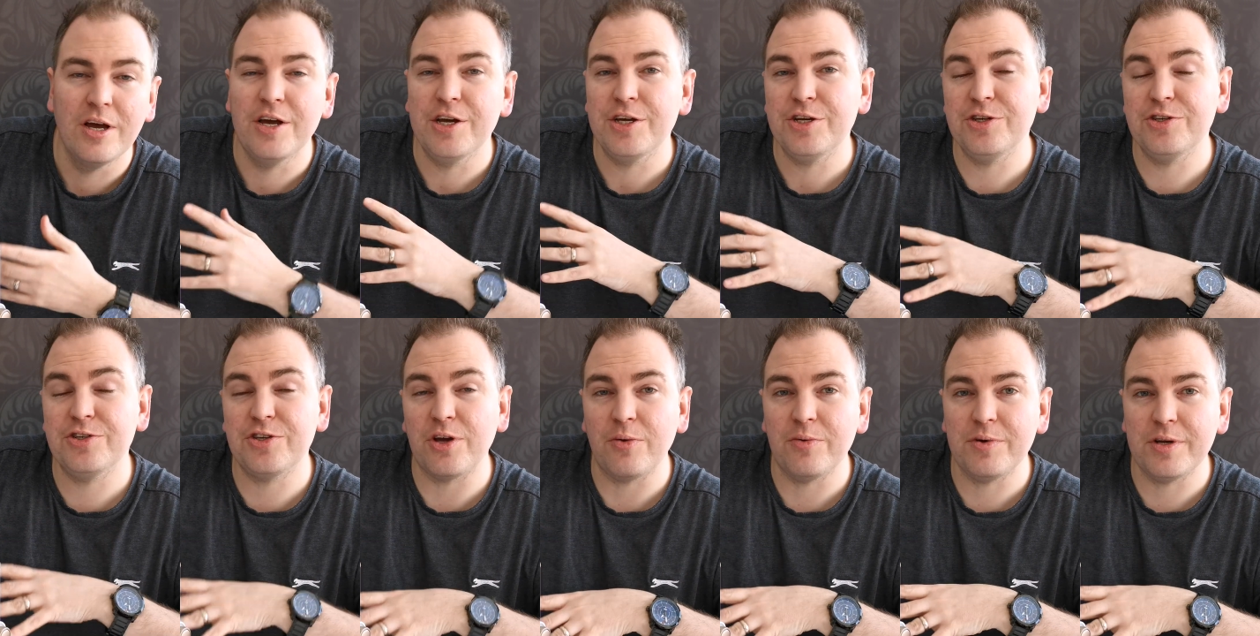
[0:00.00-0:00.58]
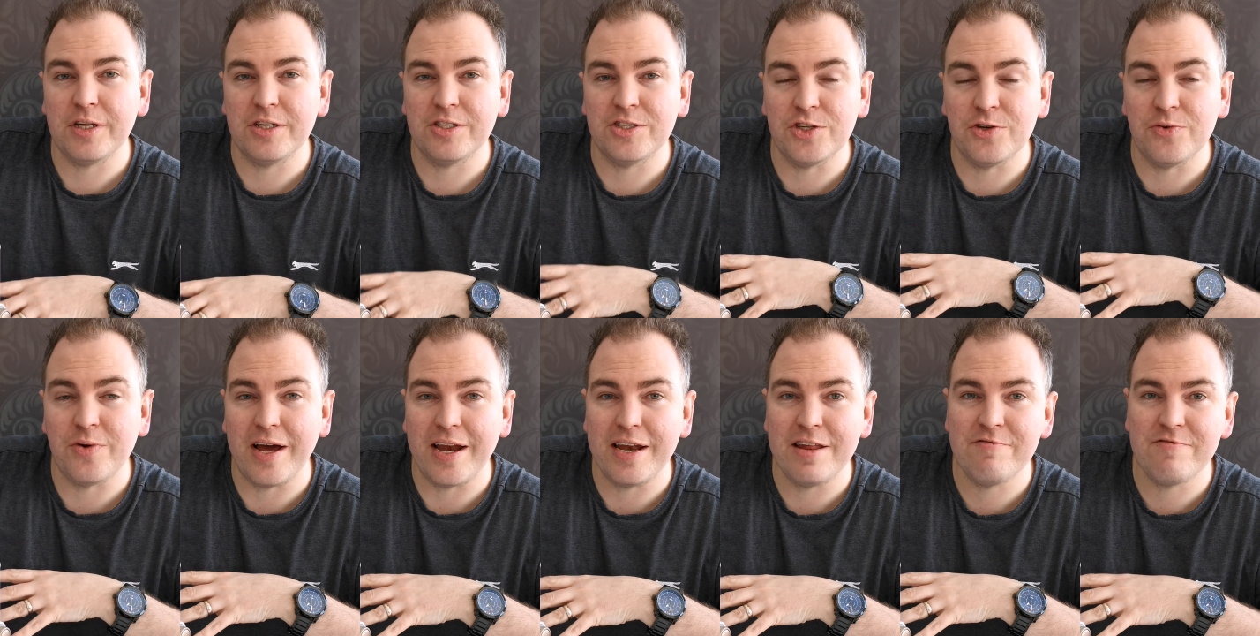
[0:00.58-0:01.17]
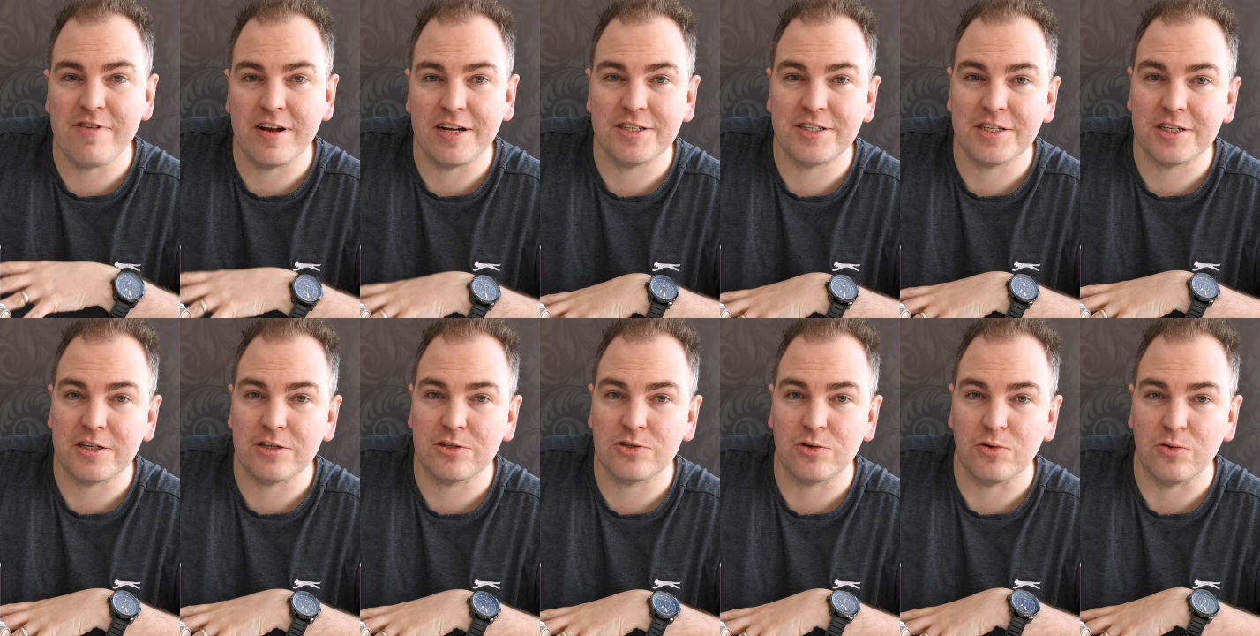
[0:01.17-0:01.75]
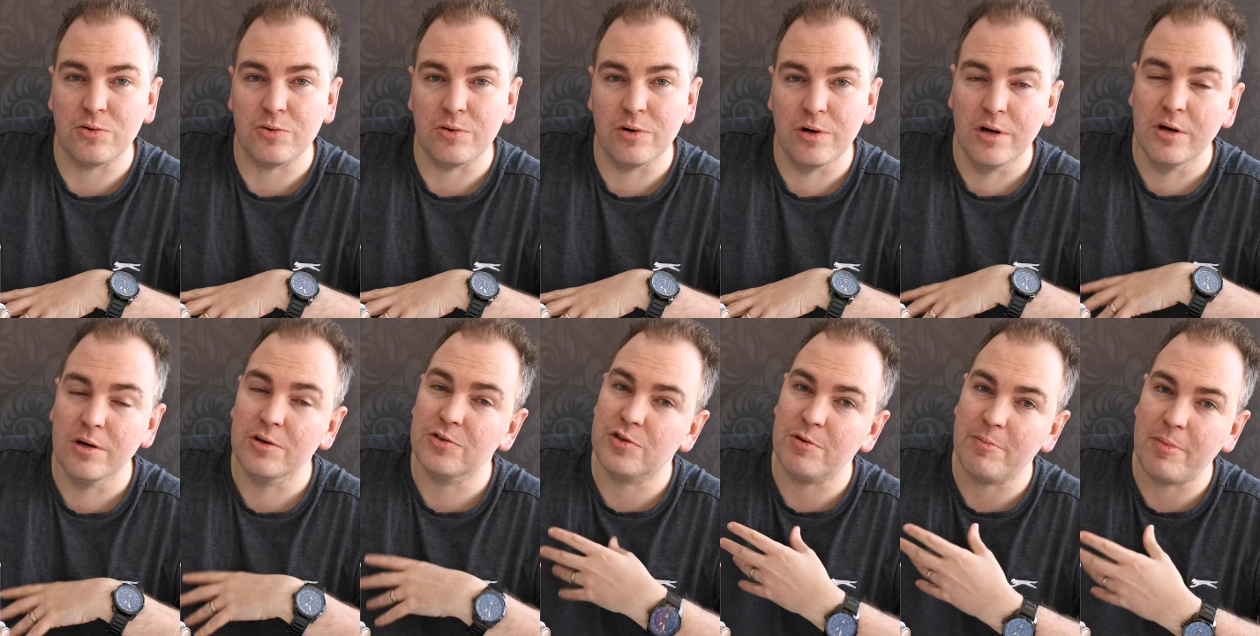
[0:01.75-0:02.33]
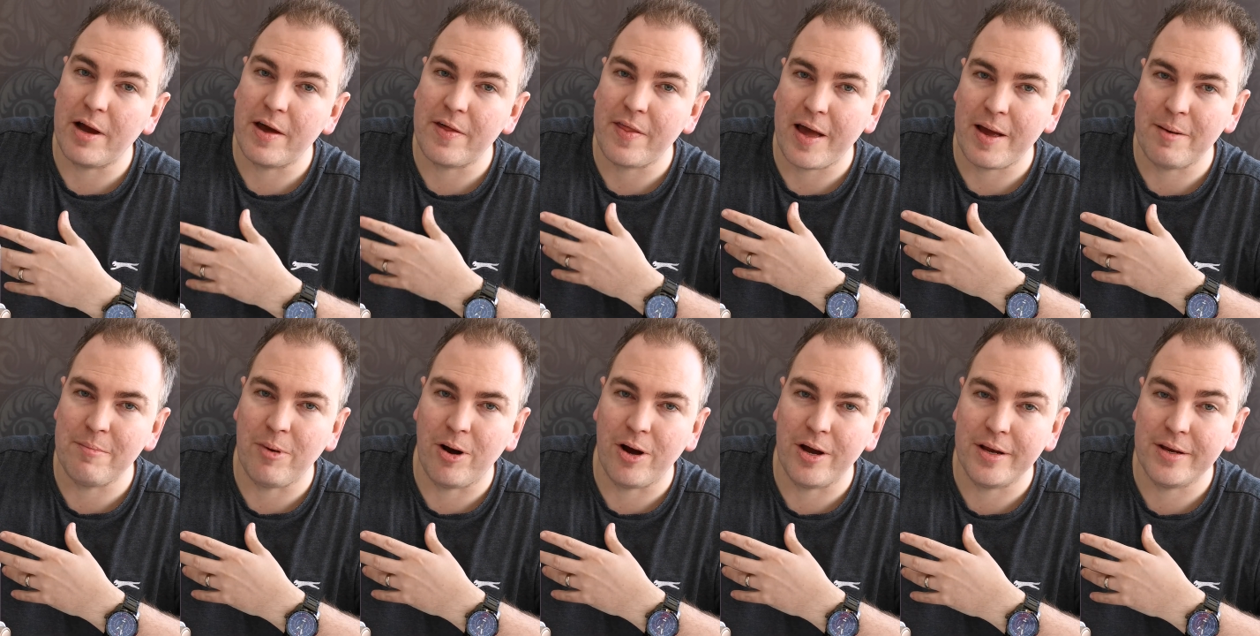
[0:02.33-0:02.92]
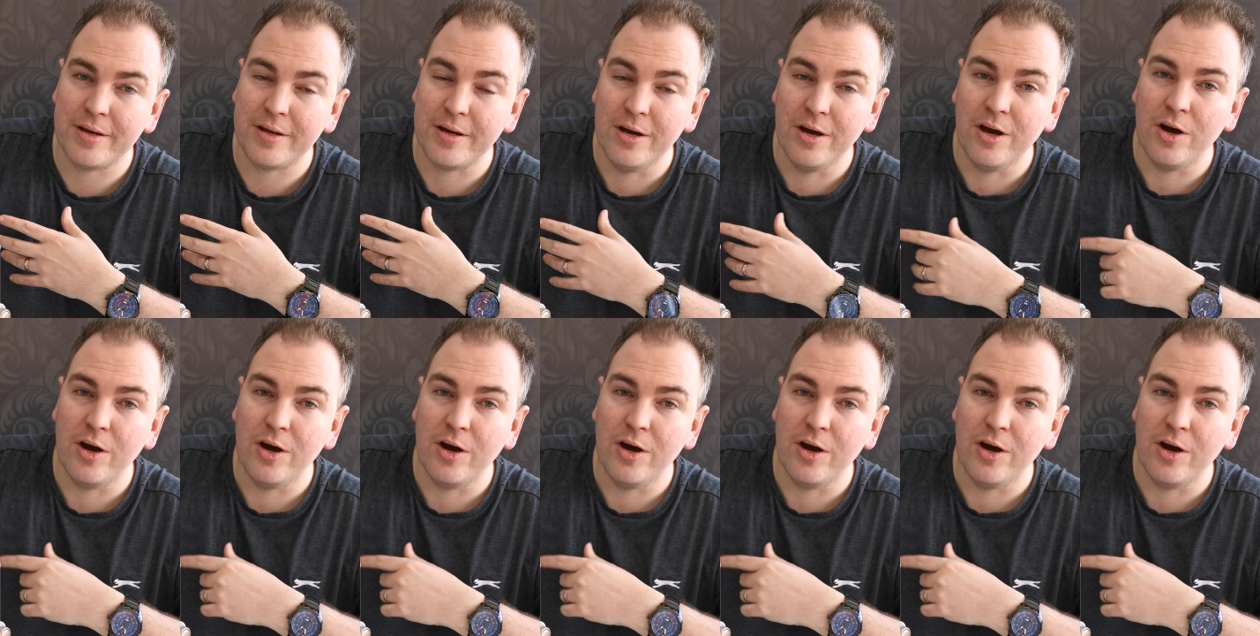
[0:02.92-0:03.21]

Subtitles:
you don't need to do any venting at all. So bear that in mind.